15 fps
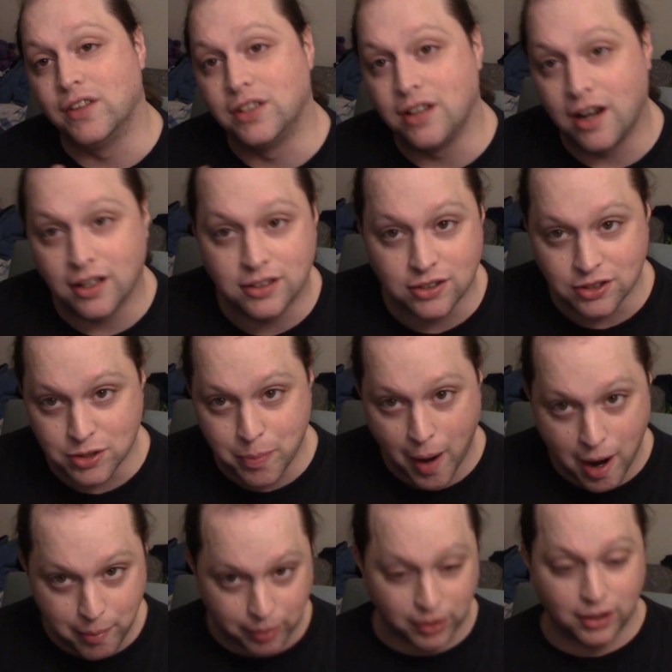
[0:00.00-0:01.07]
the doctor's
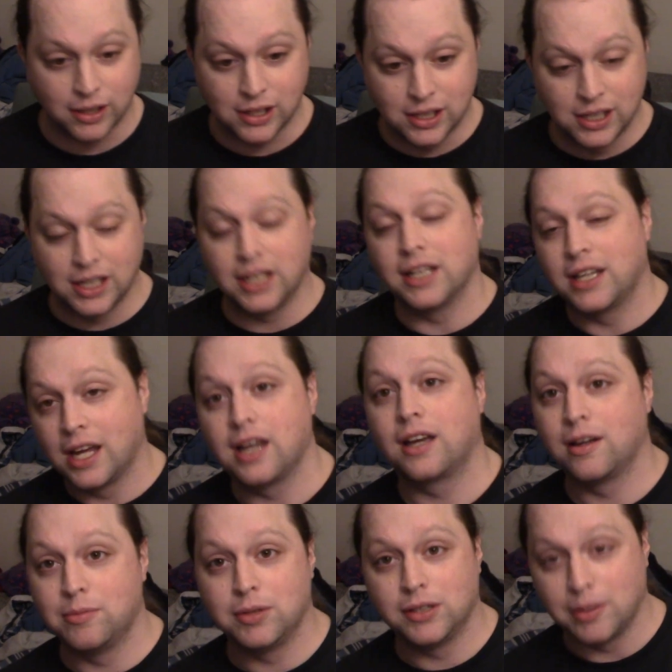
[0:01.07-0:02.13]
pepper and kick
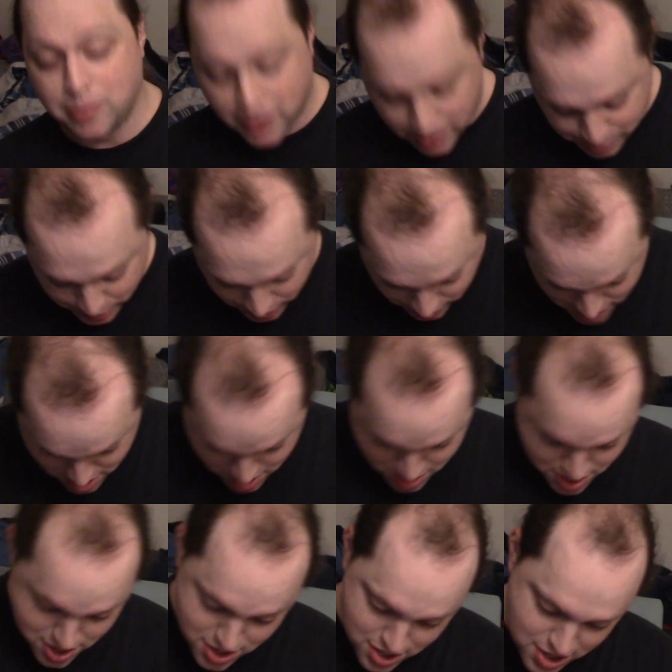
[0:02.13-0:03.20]
him in the pepper.
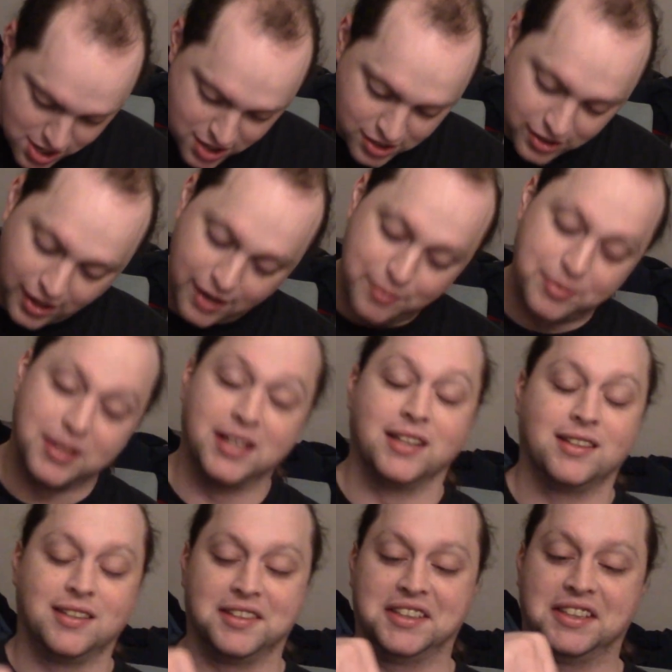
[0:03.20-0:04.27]
That being
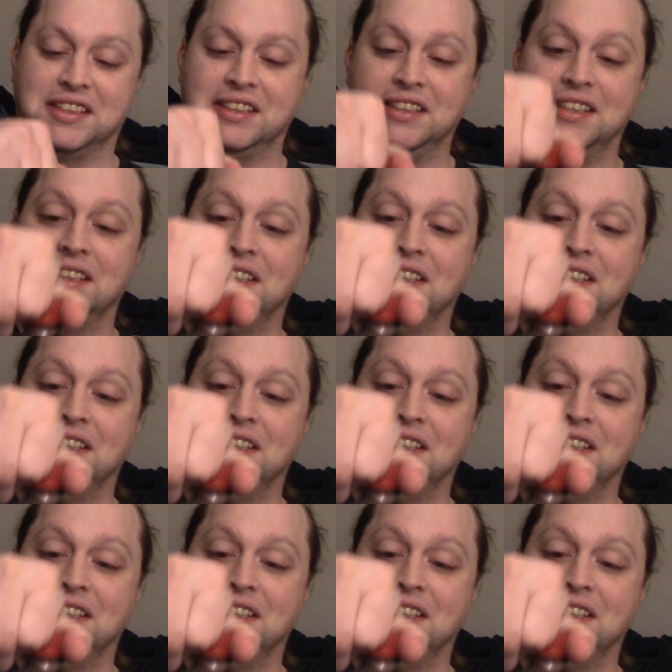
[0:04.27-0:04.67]
said,